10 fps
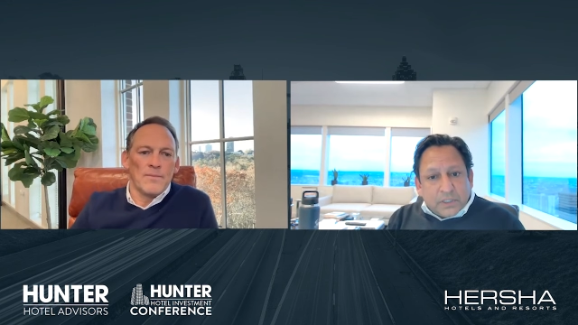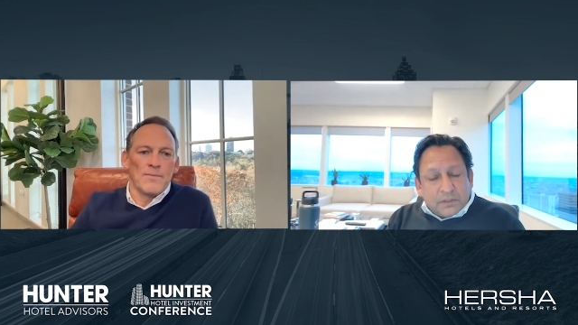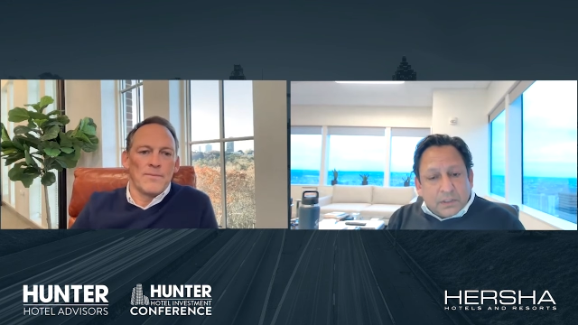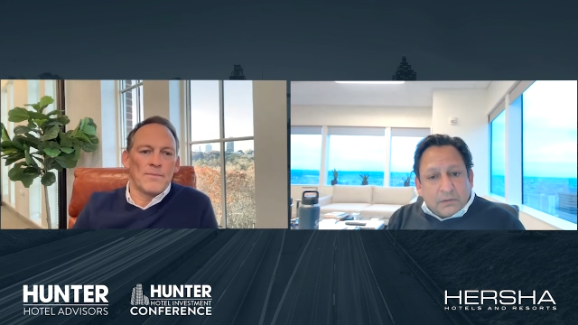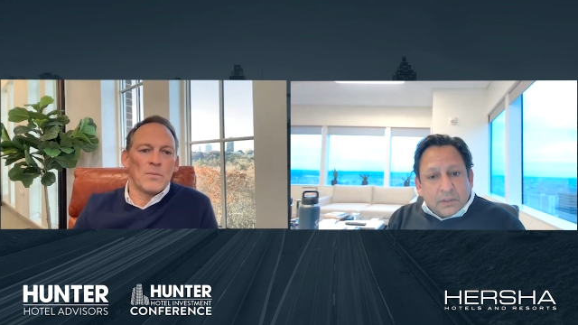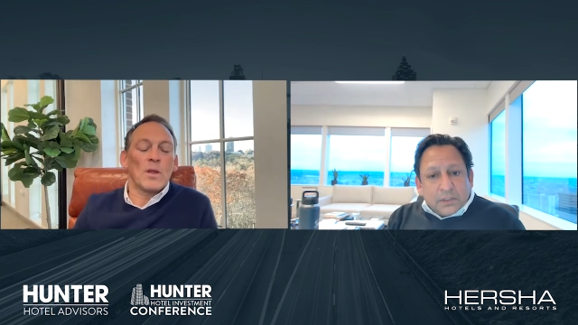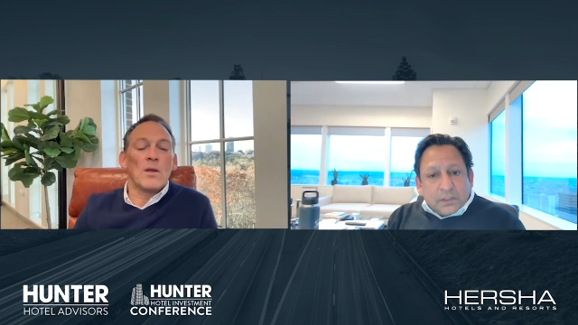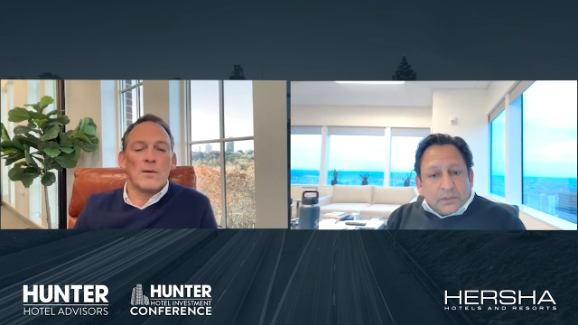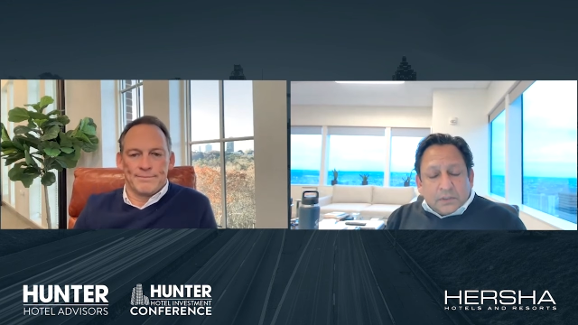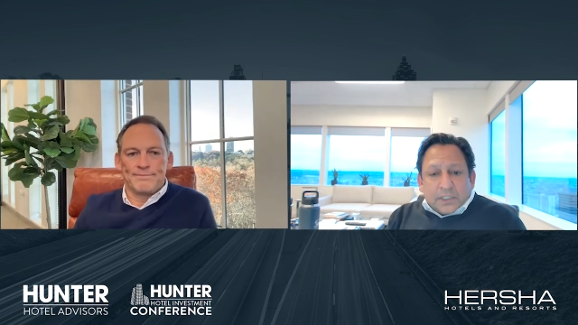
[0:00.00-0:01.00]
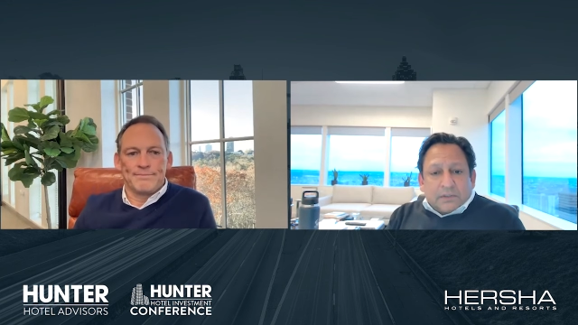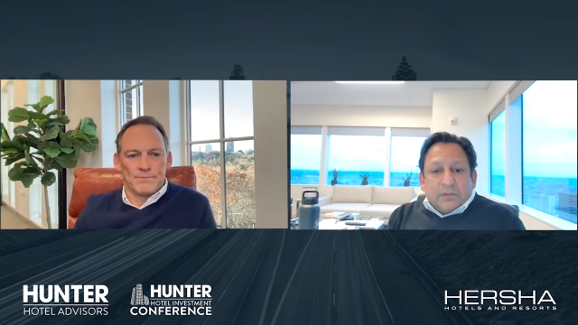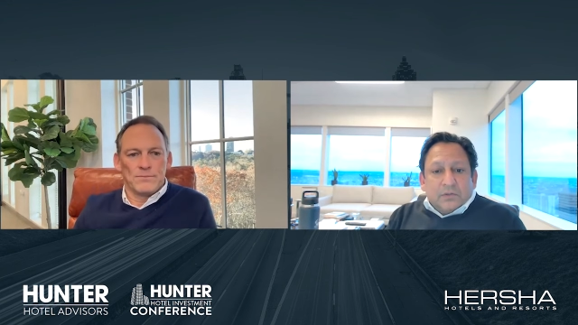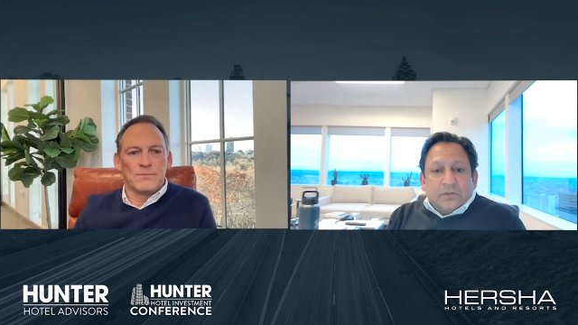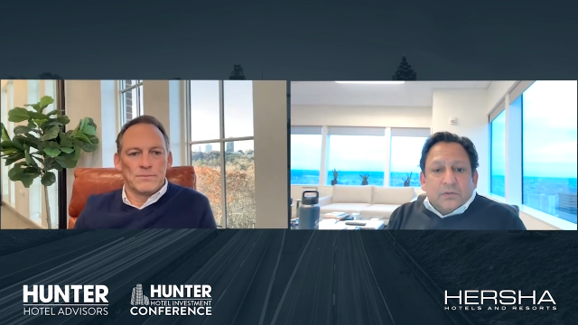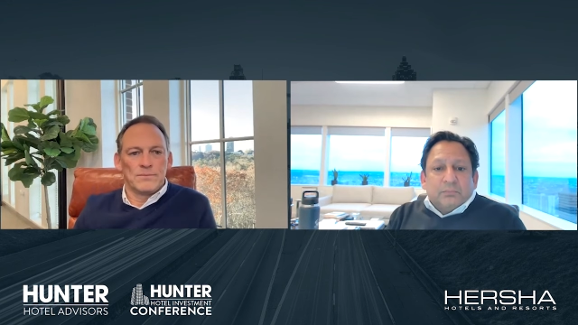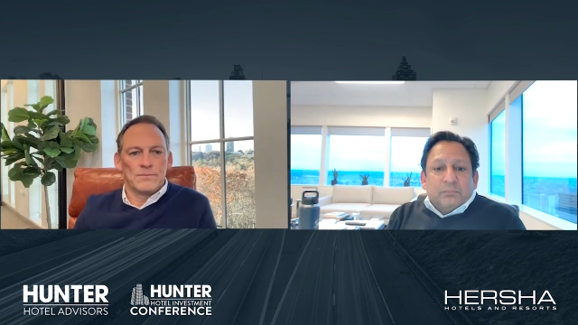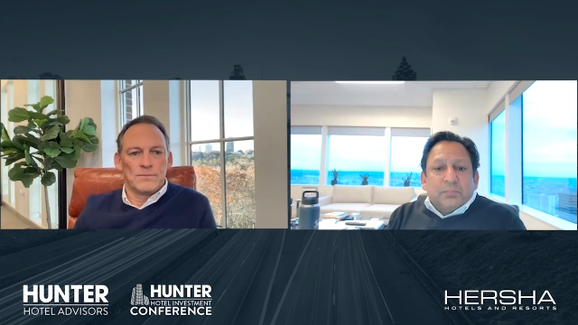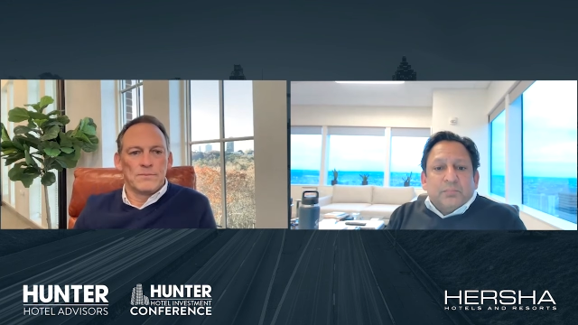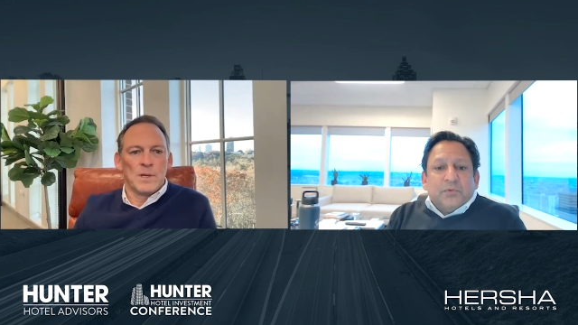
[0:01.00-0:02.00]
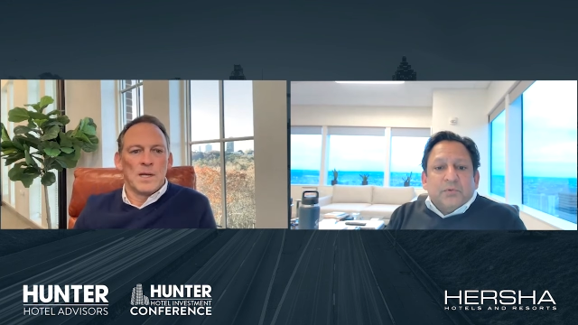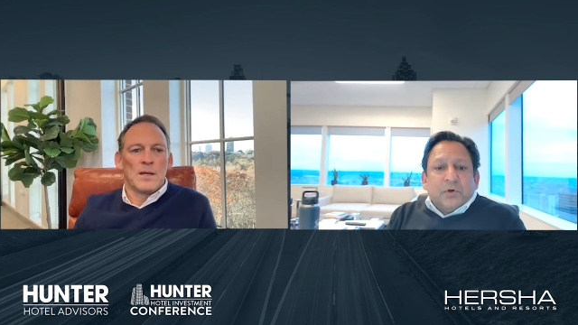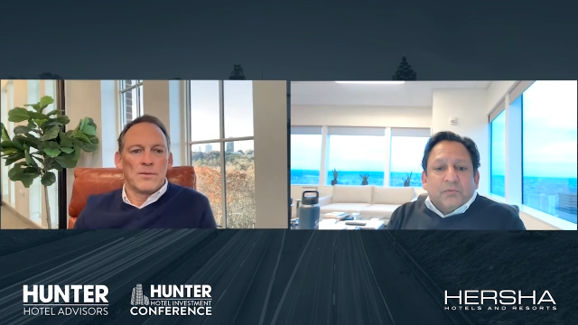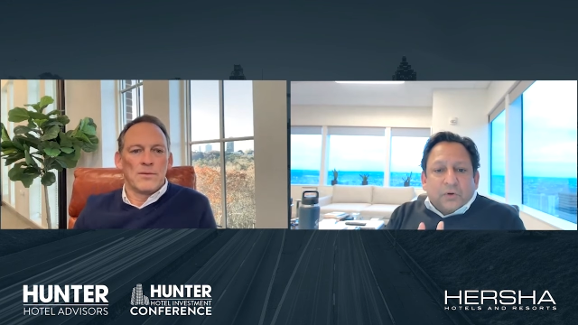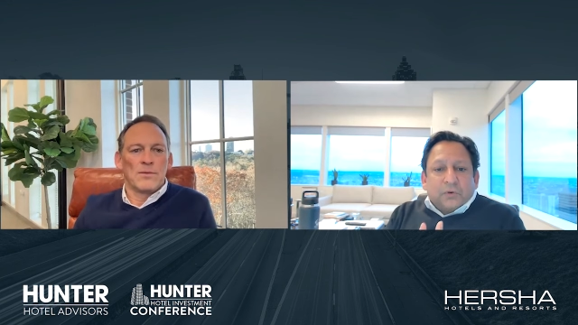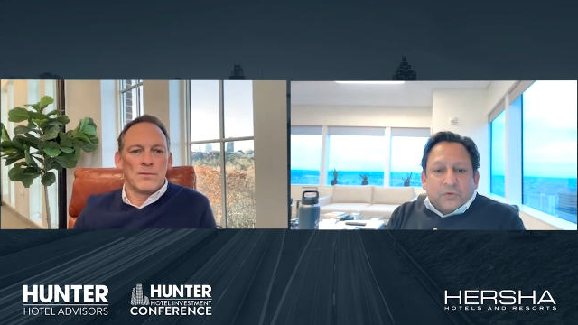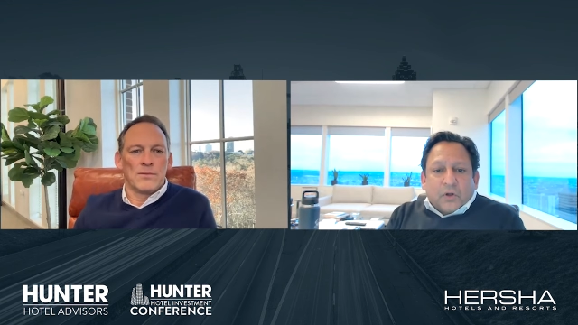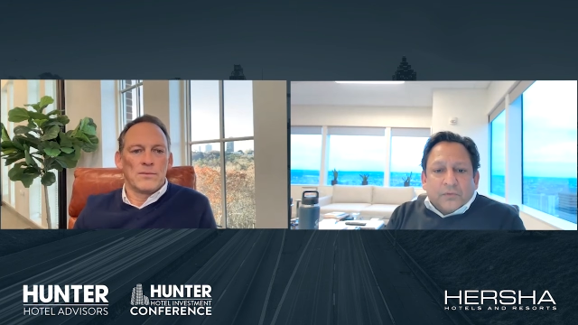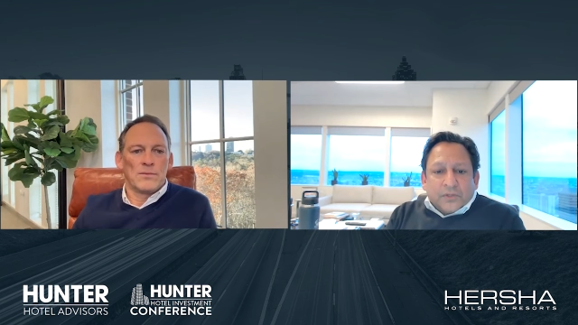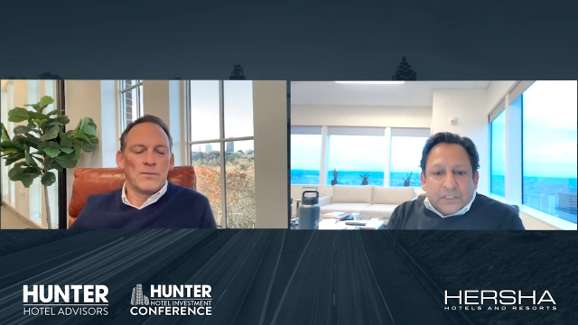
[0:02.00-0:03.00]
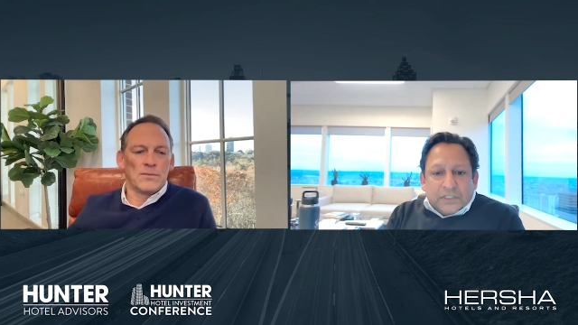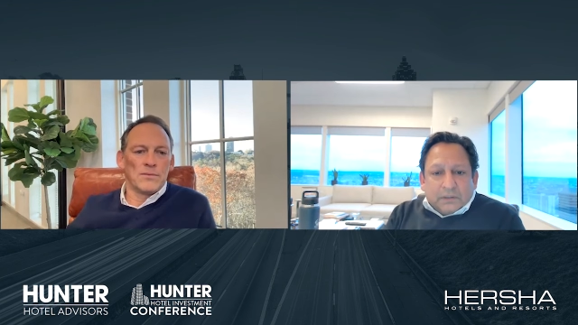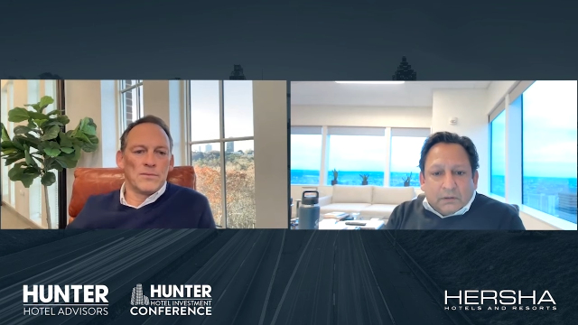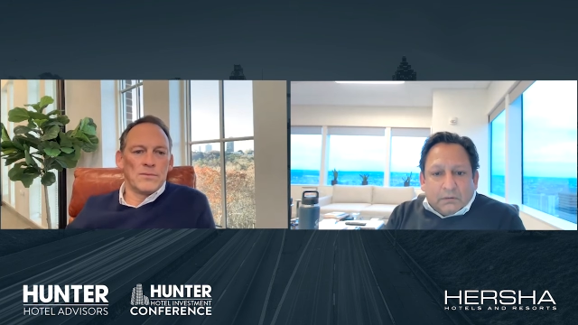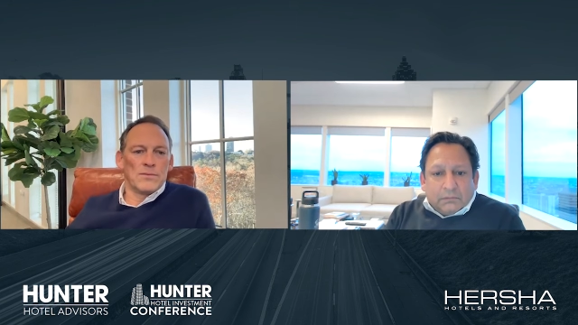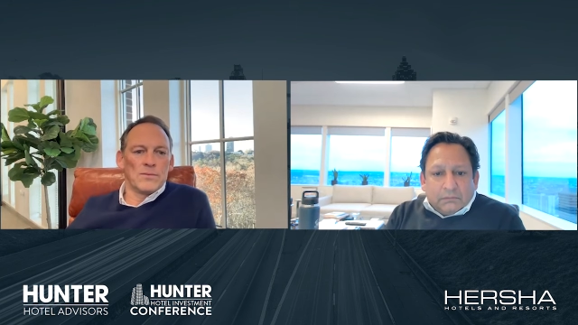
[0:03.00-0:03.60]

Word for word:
Speaker 1: you know, you get to you the, the folks on the deal,